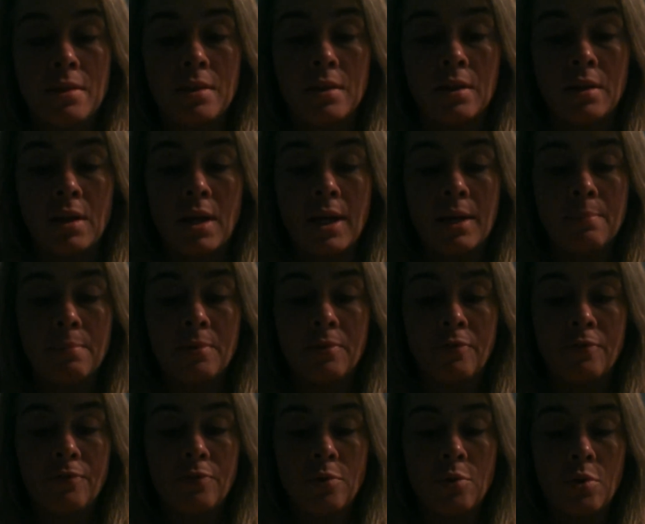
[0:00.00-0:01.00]
The night
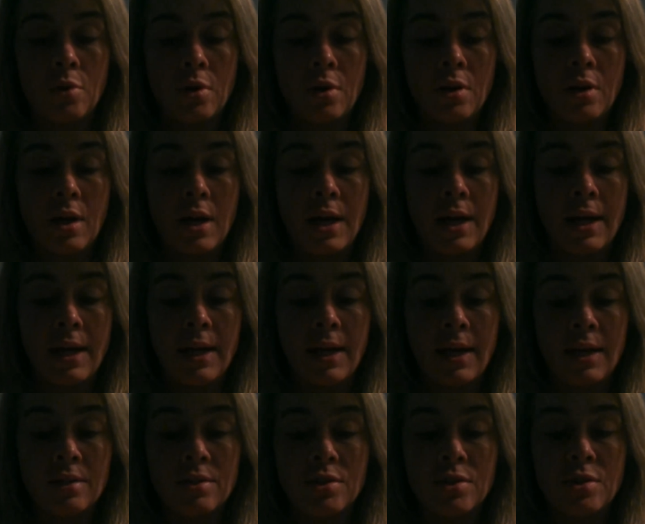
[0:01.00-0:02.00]
before, I
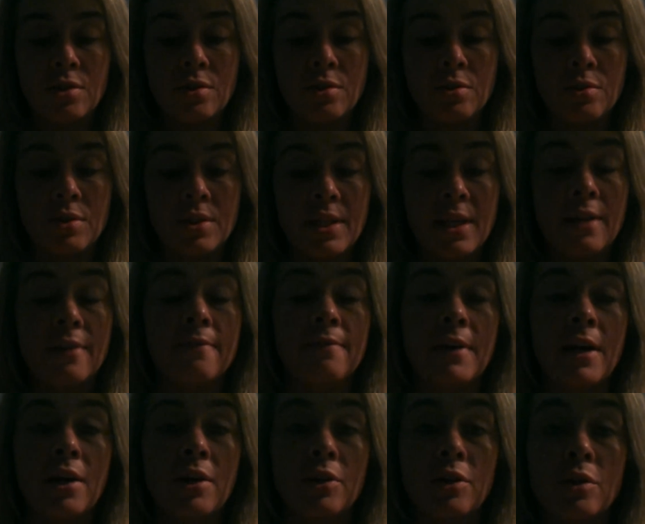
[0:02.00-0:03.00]
had to take
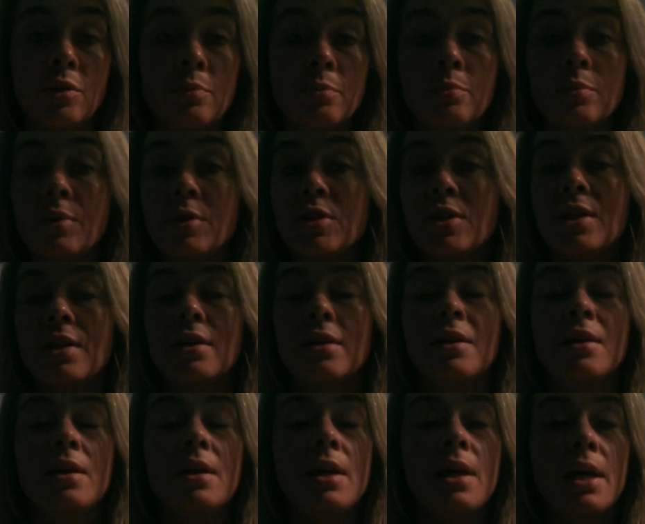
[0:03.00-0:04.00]
Valium, which
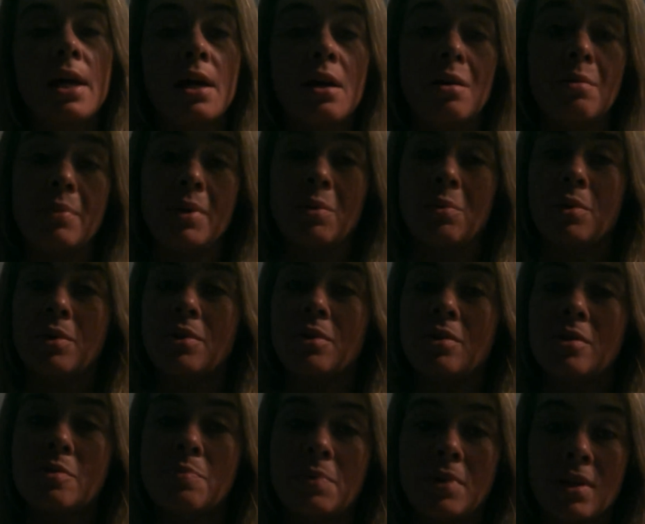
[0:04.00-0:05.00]
helped me
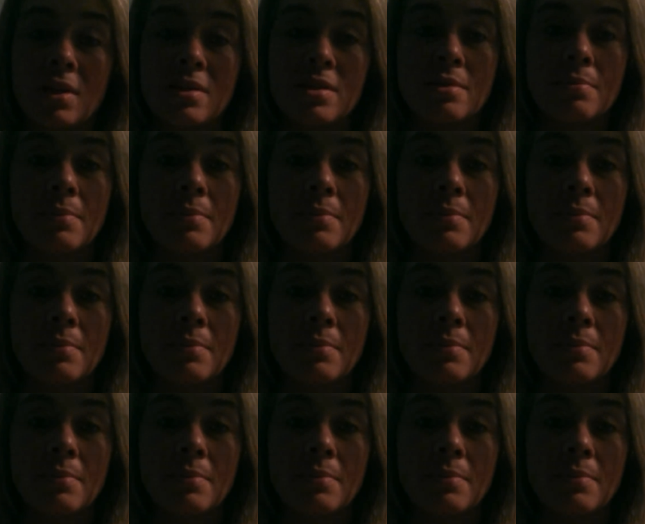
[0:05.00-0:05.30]
wonders because